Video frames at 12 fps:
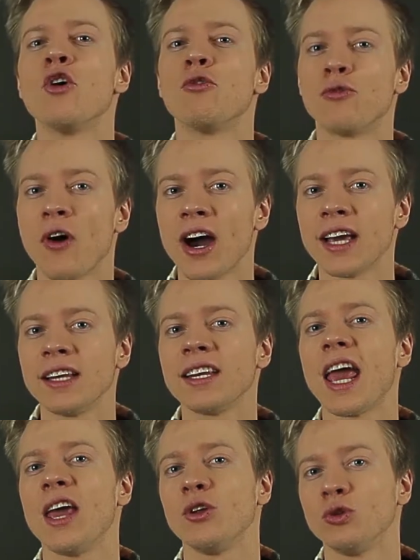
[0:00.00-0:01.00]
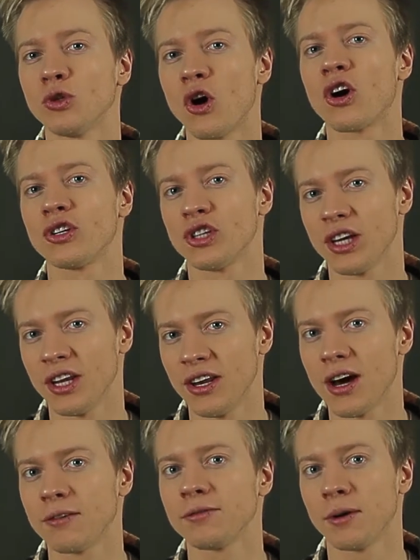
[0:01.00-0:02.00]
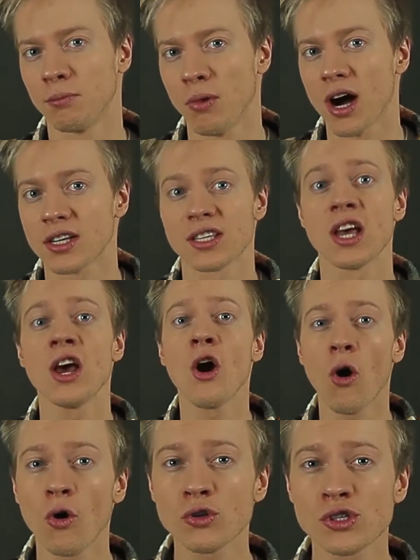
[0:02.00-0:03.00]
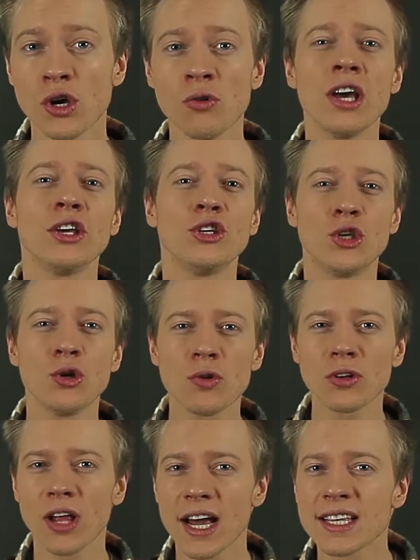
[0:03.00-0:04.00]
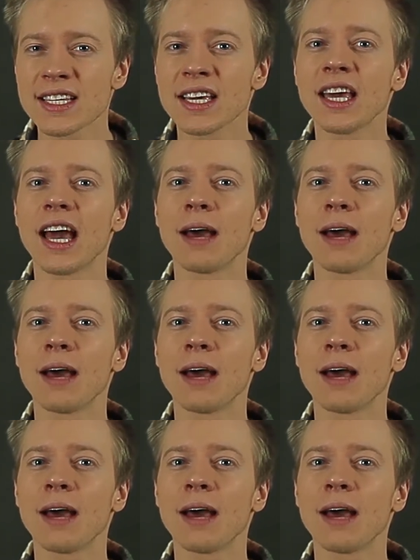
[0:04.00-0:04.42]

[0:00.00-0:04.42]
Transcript: find a large enough box. Also, utilizing